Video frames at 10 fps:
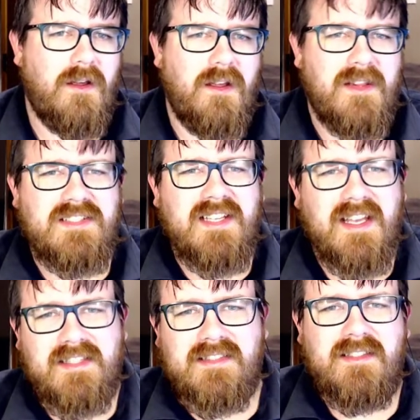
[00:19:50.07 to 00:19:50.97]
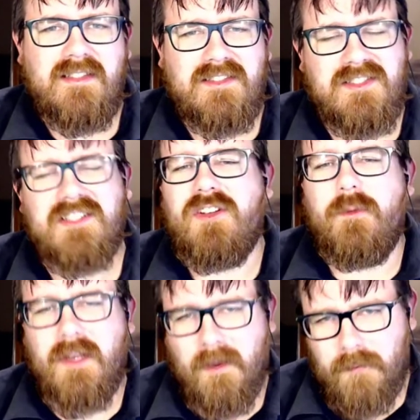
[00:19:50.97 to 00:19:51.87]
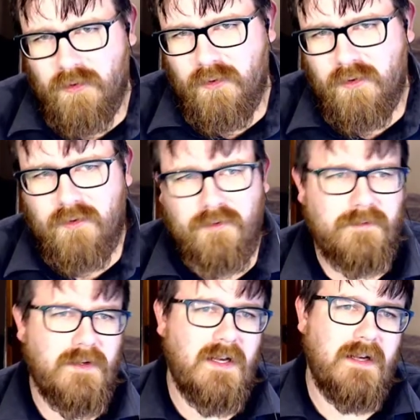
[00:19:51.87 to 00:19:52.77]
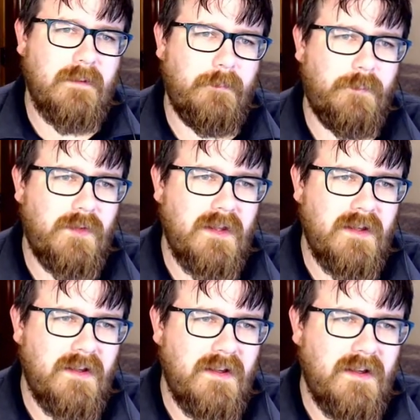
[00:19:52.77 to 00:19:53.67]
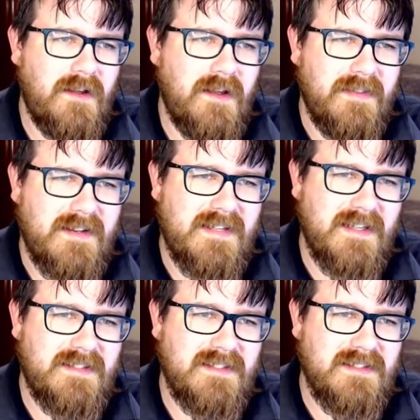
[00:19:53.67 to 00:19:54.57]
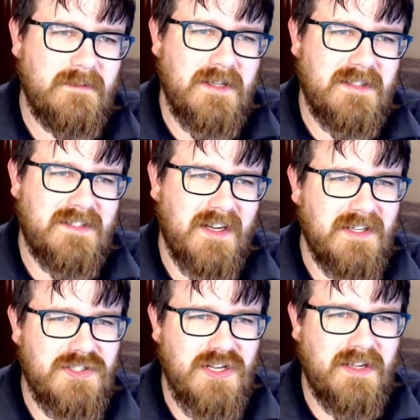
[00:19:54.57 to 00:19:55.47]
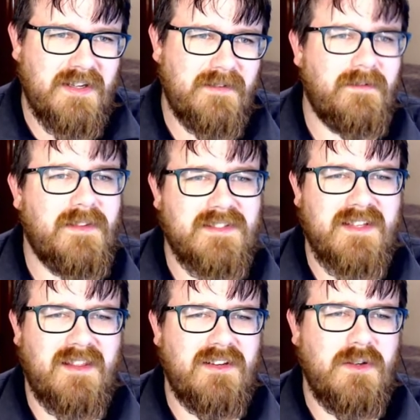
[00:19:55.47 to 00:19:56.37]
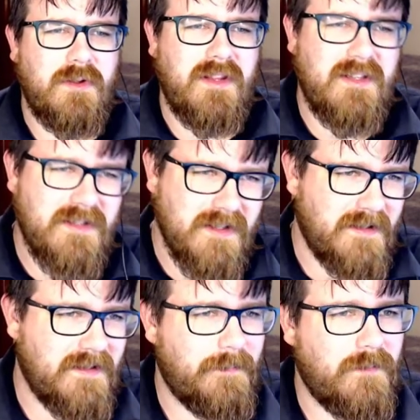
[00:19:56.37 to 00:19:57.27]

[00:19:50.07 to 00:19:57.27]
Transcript: In this case, it's just opening up Google, um, and the text is a bit tongue-in-cheek. There's something new on the internet.